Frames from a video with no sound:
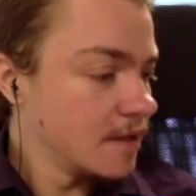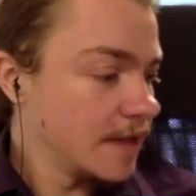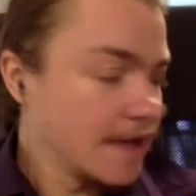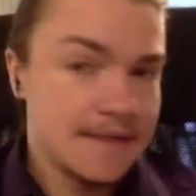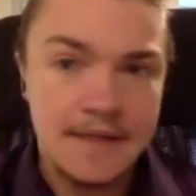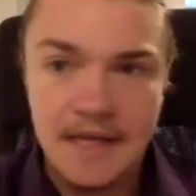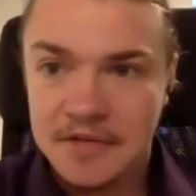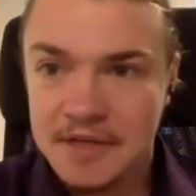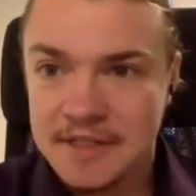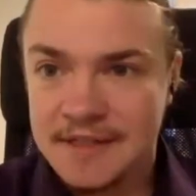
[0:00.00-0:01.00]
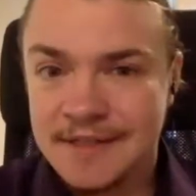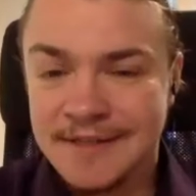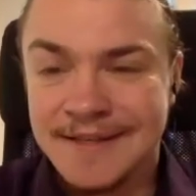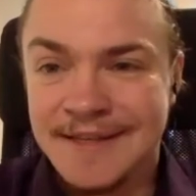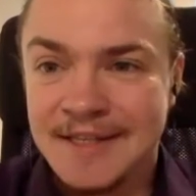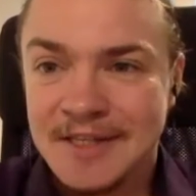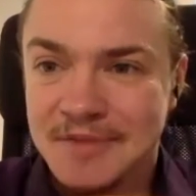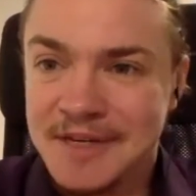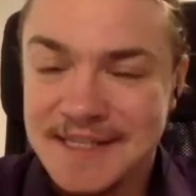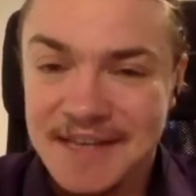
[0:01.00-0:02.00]
Like I said, I created it in
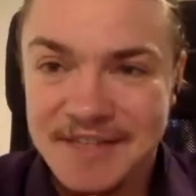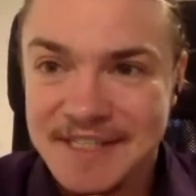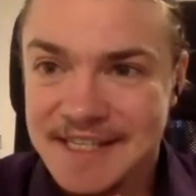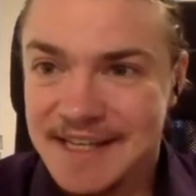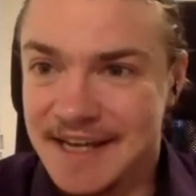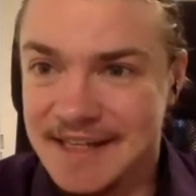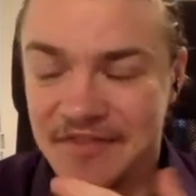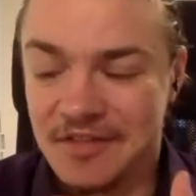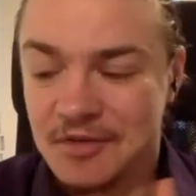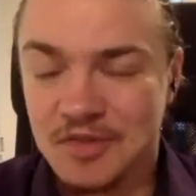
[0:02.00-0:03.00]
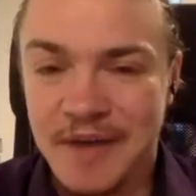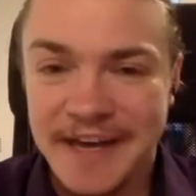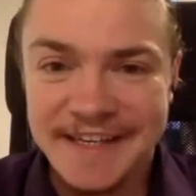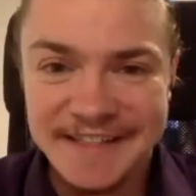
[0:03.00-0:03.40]
2017. I never looked back.